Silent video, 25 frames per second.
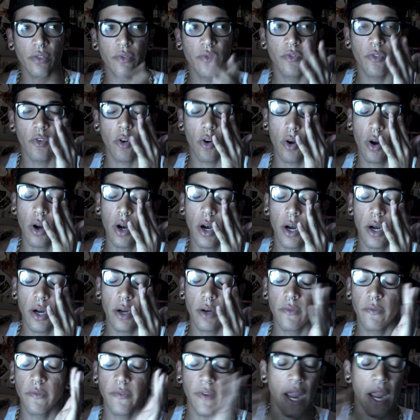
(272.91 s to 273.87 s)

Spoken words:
for